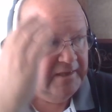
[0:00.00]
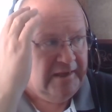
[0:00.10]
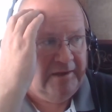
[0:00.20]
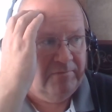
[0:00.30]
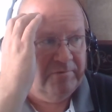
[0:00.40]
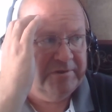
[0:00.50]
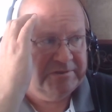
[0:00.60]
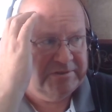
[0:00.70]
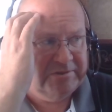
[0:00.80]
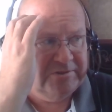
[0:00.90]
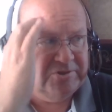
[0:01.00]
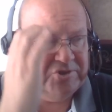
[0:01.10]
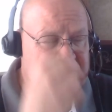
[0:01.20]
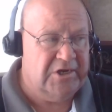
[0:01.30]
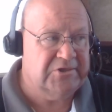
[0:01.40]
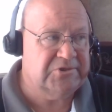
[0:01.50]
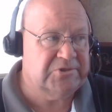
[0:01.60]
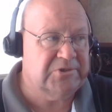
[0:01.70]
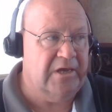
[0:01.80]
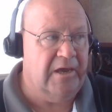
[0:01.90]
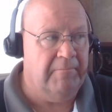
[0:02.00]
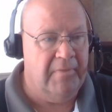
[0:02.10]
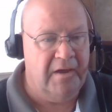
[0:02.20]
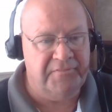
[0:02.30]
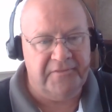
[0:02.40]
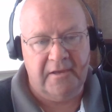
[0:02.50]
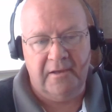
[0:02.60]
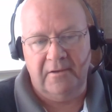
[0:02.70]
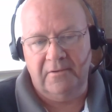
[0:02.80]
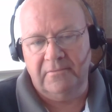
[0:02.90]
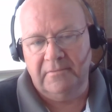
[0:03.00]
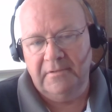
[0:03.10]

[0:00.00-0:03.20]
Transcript: it was just a month ago